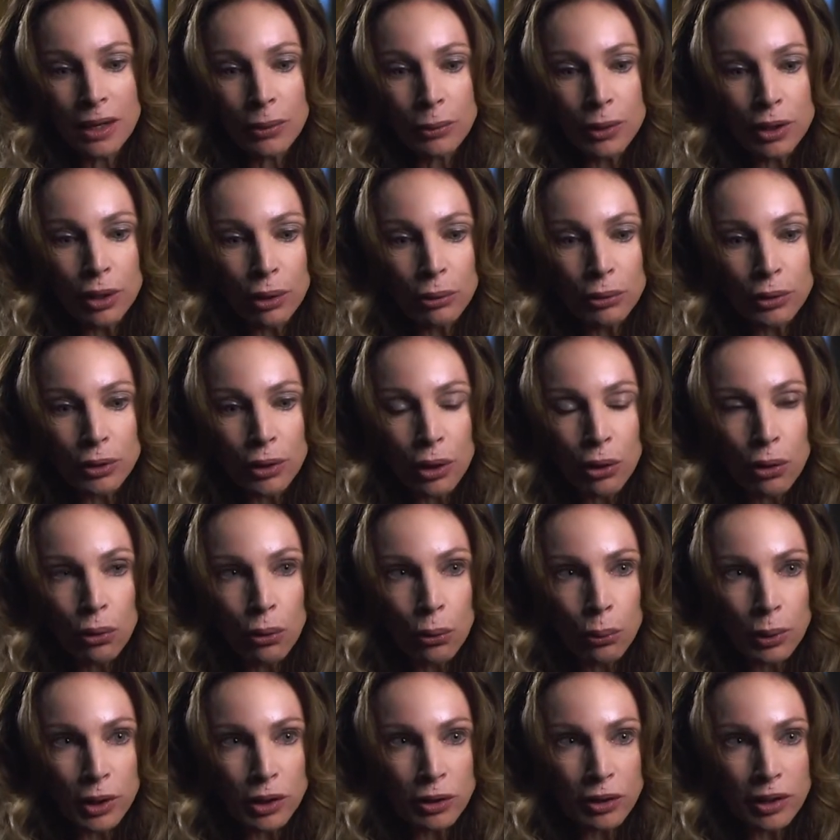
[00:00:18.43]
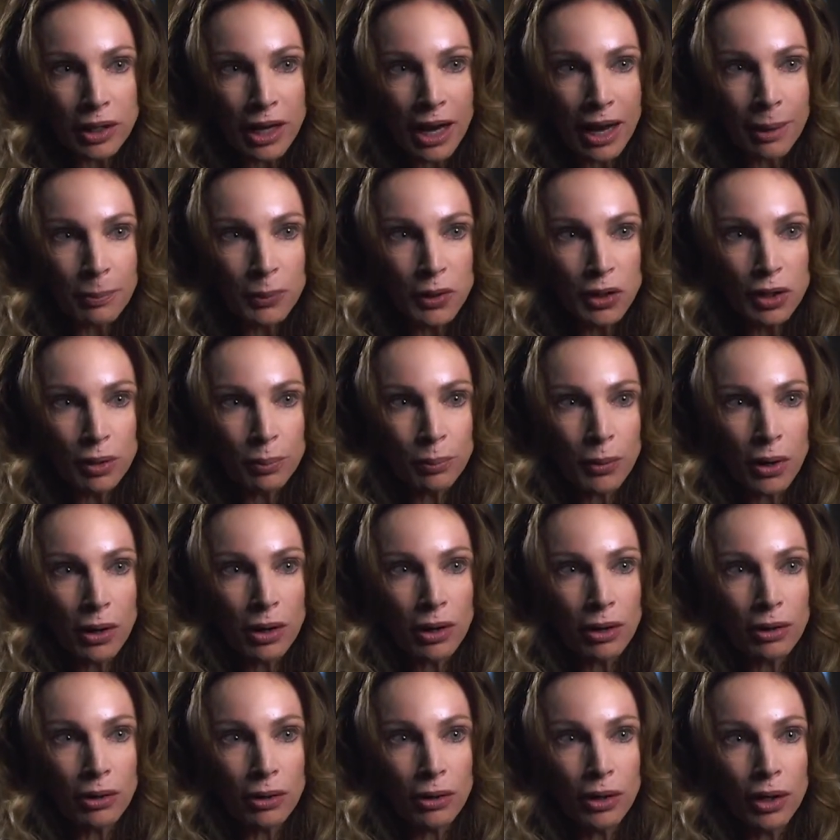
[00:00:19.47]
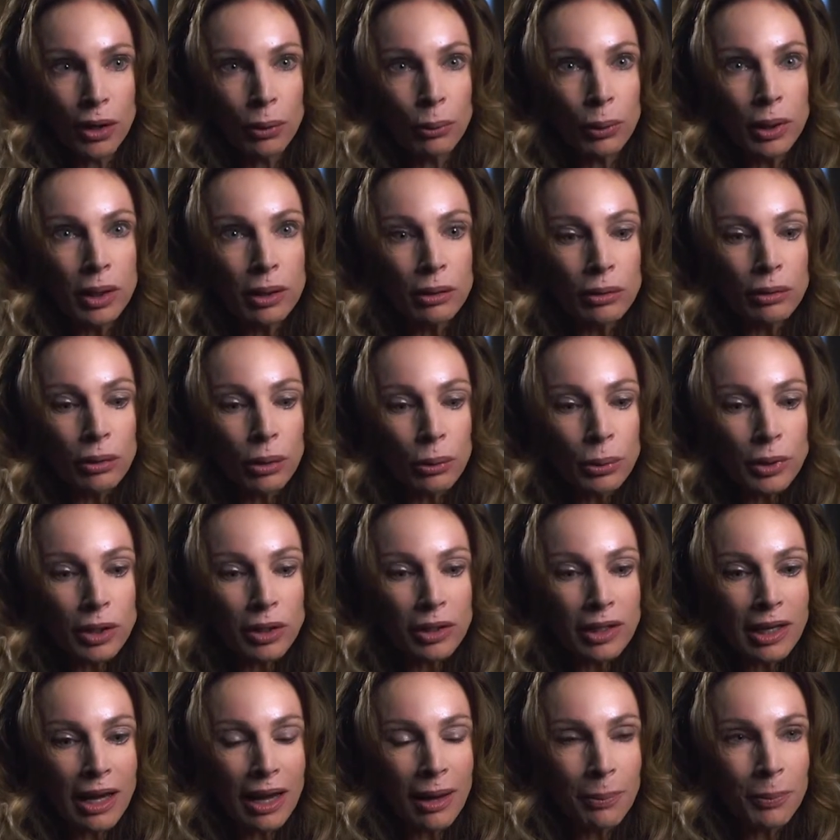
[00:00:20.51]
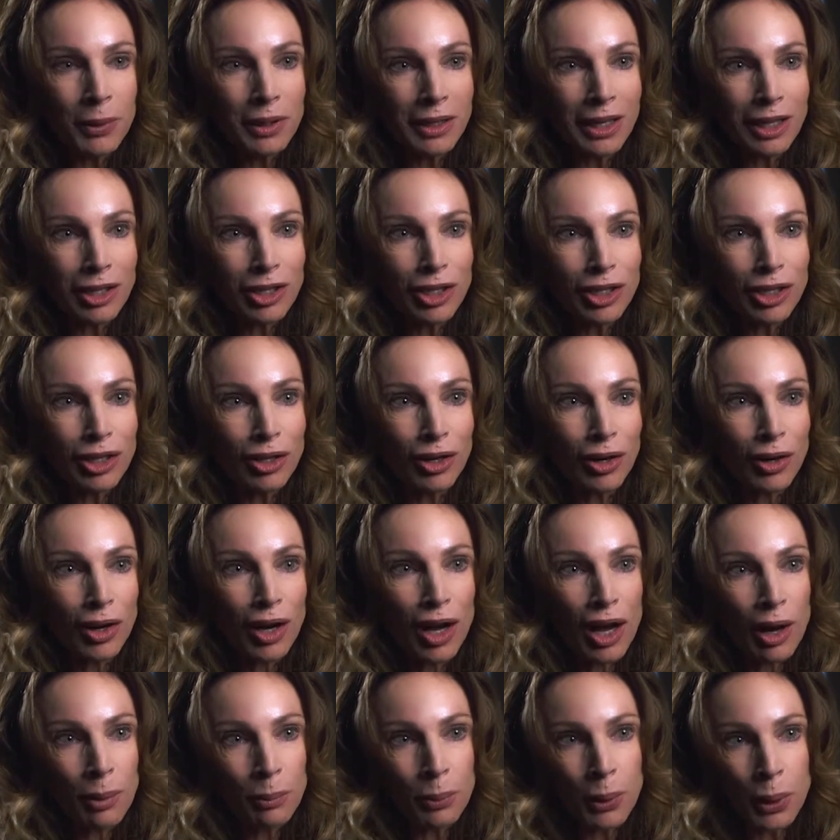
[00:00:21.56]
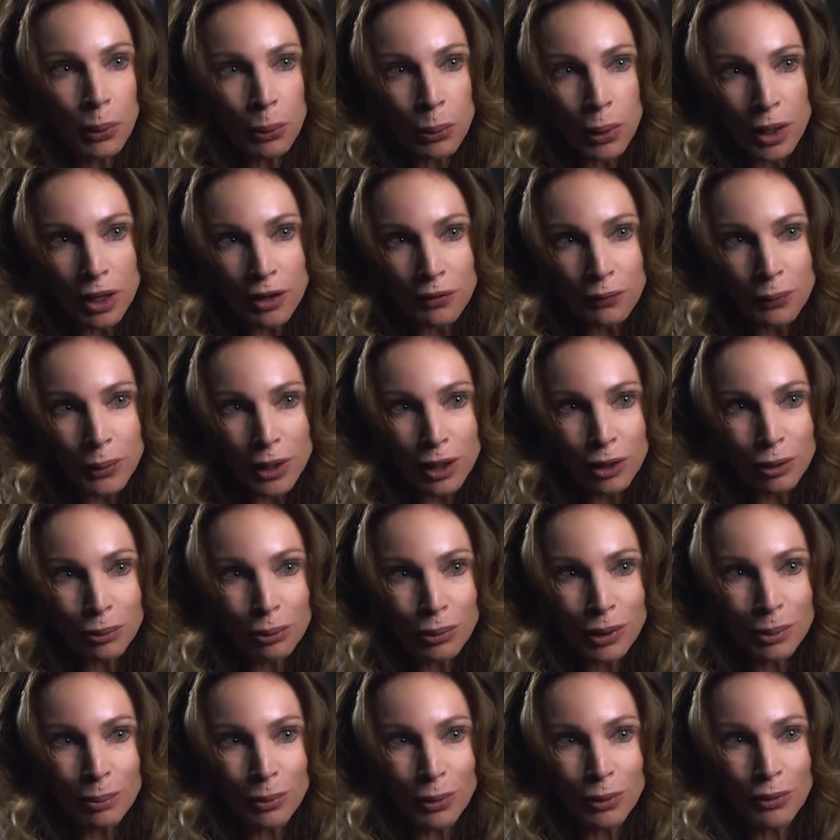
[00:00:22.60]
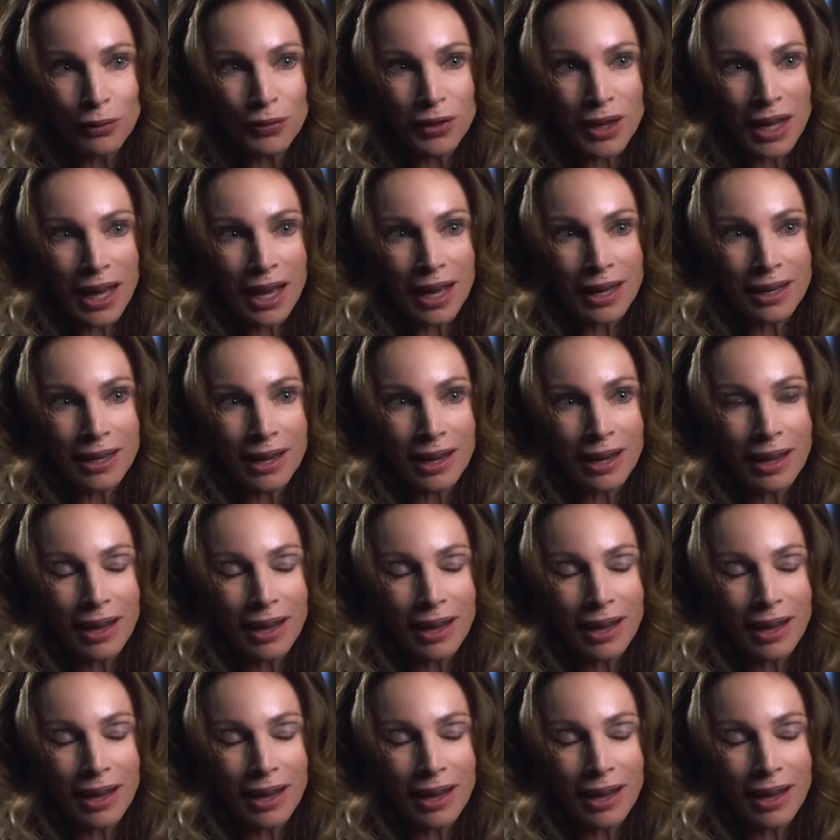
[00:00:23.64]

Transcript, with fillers: We don't know what's going to happen tomorrow. We don't know what's going to happen next year. But what if we could remove that?